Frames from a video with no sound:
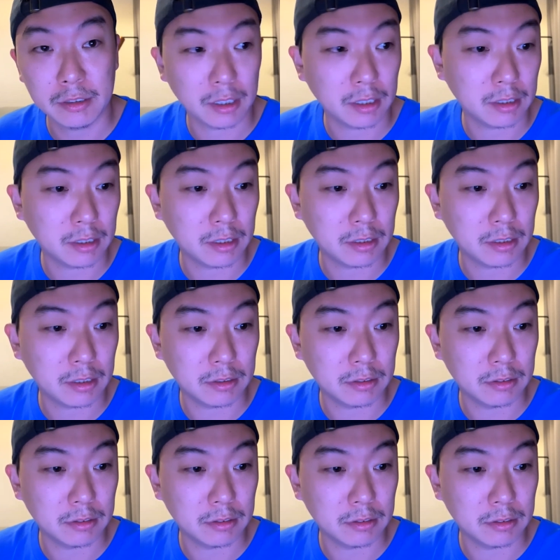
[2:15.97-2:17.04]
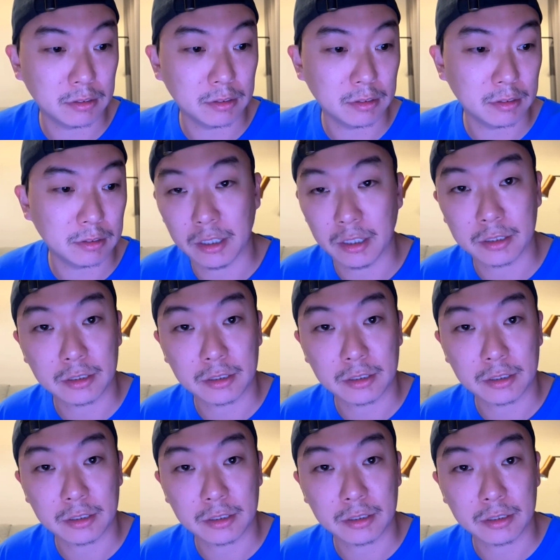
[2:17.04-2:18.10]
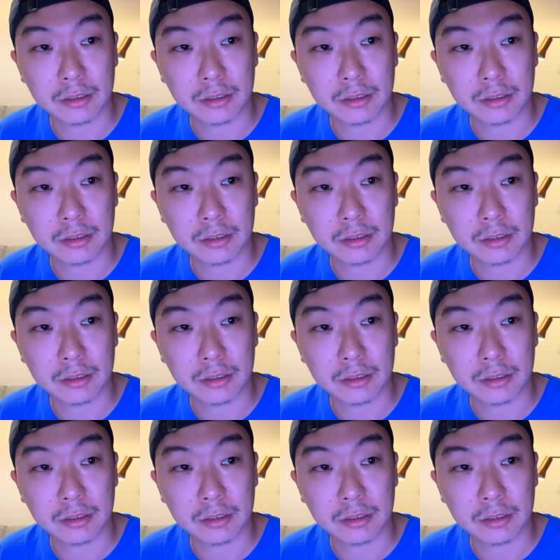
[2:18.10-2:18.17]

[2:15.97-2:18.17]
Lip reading: And yeah, that's,